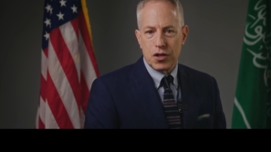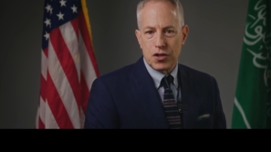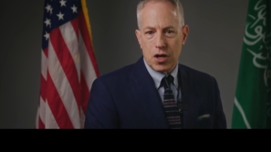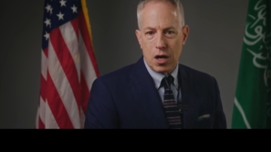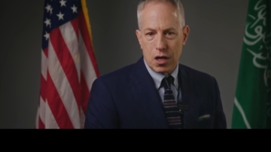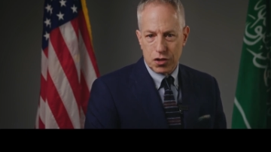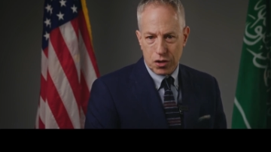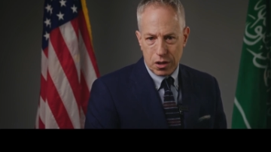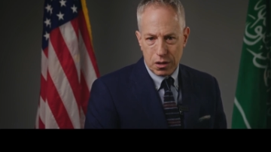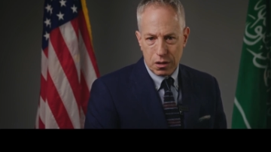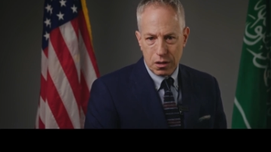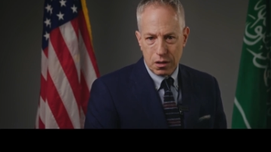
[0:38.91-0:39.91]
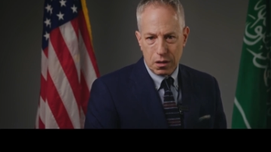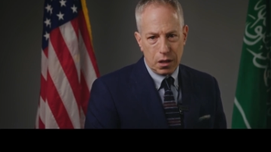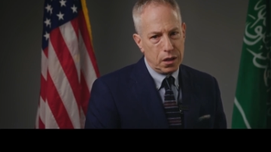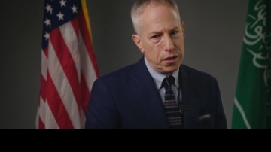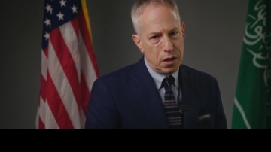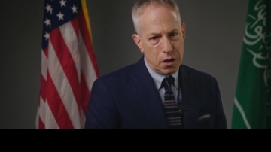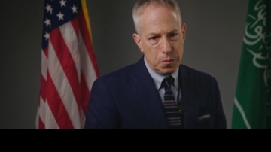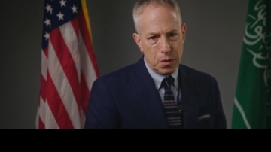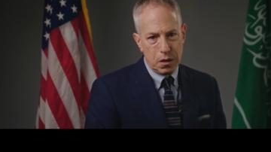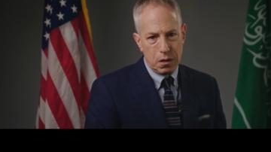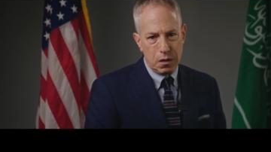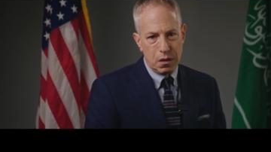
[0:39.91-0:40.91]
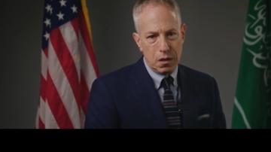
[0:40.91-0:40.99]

Najah Ashri, Allah